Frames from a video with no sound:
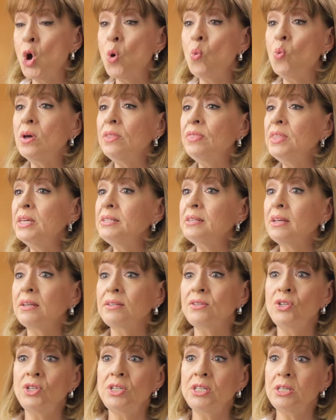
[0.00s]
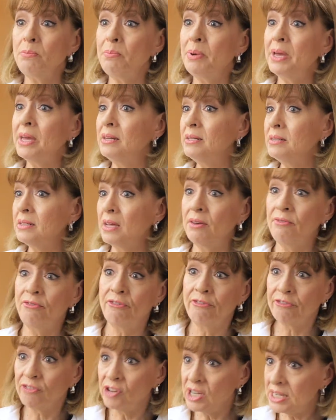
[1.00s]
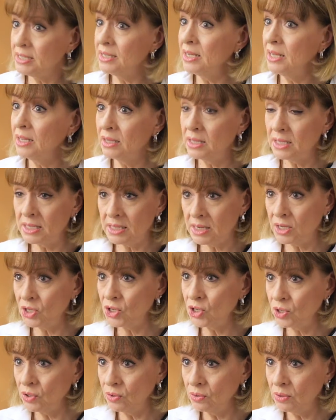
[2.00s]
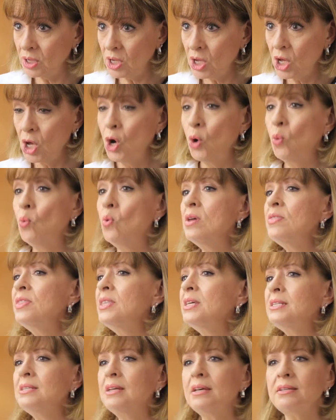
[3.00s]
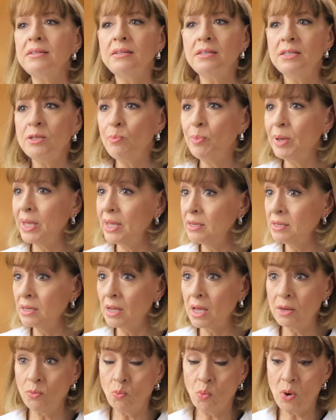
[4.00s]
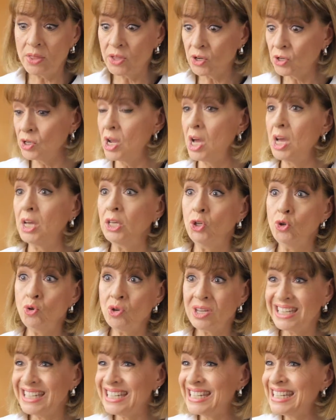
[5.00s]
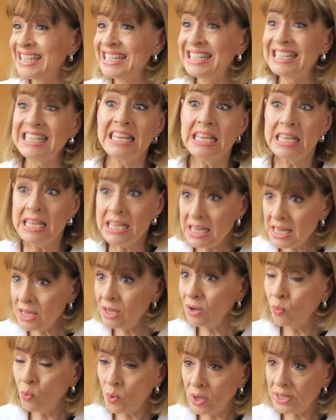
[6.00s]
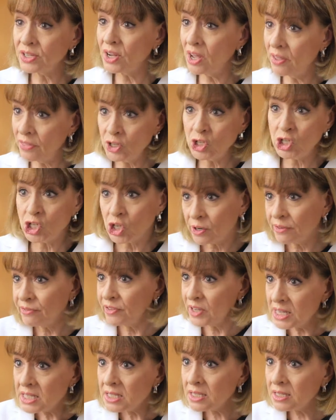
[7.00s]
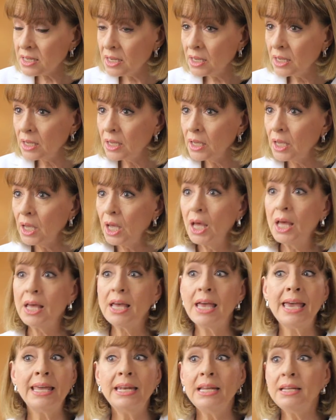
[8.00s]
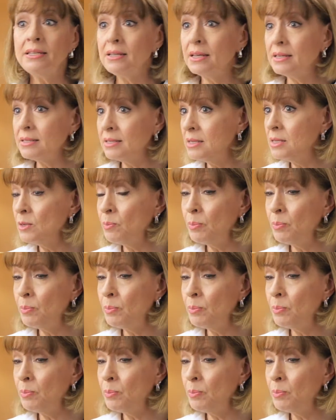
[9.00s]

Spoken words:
One that doesn't depend on freezing the tissue, one that doesn't depend on whether or not you can see what's on the surface, and it doesn't